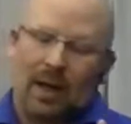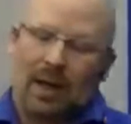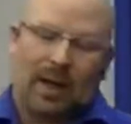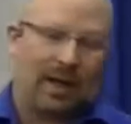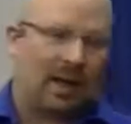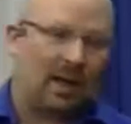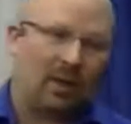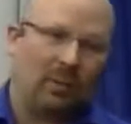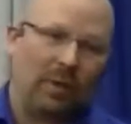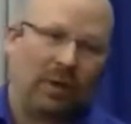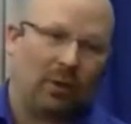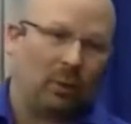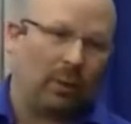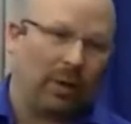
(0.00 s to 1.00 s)
And that can be
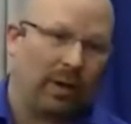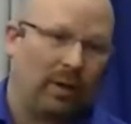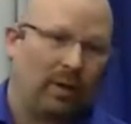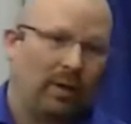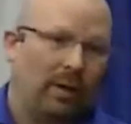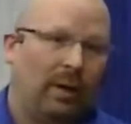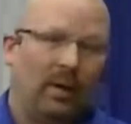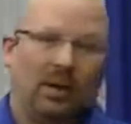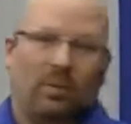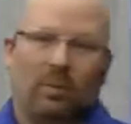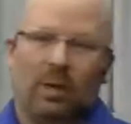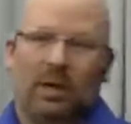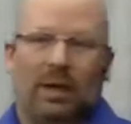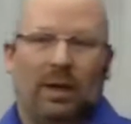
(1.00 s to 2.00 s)
career, it can
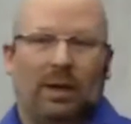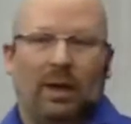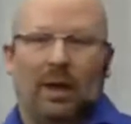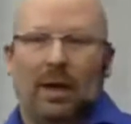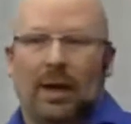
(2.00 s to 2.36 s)
be